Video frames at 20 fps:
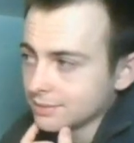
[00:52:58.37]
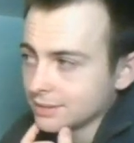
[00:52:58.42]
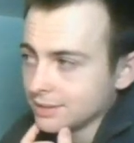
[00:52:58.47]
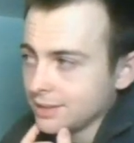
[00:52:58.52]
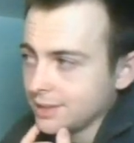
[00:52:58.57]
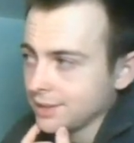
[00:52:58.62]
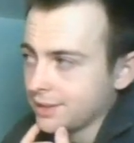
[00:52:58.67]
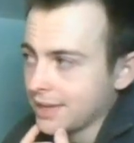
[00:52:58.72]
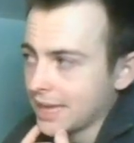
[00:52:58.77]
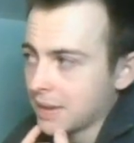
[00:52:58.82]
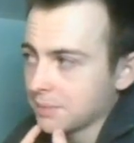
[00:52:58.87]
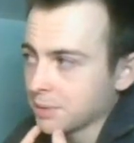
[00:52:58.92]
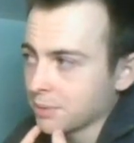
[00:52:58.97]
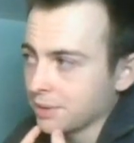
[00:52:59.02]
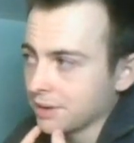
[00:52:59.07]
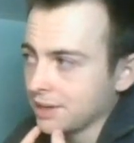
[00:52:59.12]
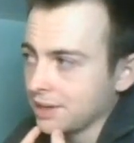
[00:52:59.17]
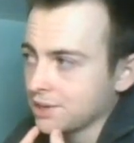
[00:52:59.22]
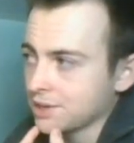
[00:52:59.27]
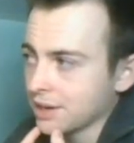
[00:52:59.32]
you can't be
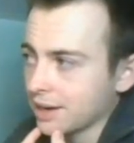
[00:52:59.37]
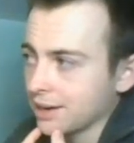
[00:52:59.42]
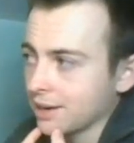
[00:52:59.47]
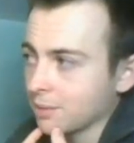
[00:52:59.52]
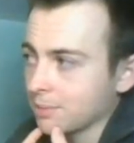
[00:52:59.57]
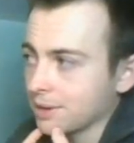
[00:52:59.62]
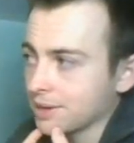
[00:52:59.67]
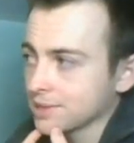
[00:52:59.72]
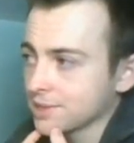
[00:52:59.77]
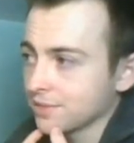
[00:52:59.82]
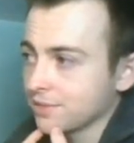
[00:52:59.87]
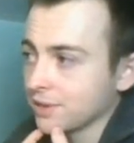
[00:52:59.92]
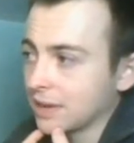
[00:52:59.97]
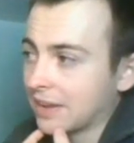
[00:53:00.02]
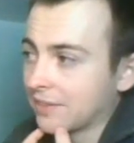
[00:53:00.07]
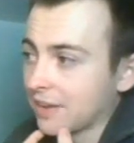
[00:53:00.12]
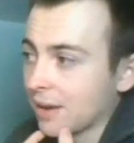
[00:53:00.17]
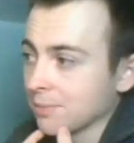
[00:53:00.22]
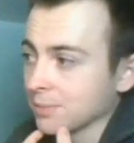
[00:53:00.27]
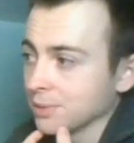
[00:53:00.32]
running E-Giant here, because
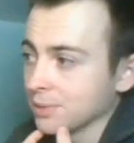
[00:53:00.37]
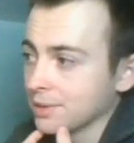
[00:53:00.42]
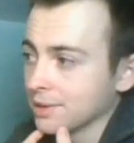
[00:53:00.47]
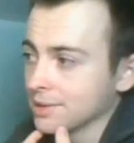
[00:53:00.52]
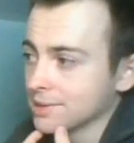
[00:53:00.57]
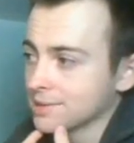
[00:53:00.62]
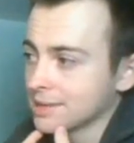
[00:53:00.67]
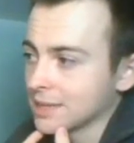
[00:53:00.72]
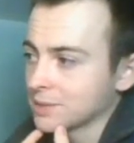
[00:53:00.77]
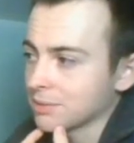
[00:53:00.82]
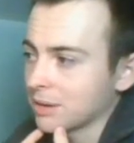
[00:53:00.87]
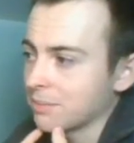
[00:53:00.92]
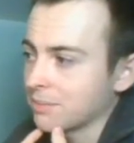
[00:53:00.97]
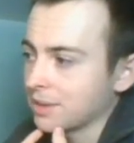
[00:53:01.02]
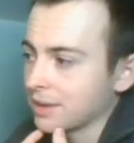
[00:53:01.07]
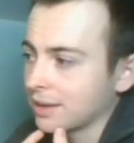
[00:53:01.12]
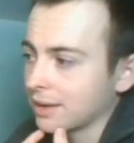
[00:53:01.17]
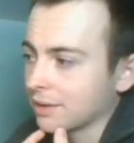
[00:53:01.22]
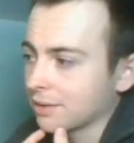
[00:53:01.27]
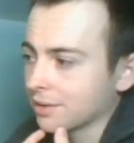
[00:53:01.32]
if I'm Lucas, that's what I'm
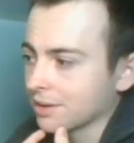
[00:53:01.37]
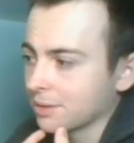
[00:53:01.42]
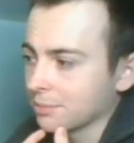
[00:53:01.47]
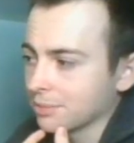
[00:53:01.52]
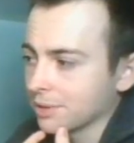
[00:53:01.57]
thinking you're going to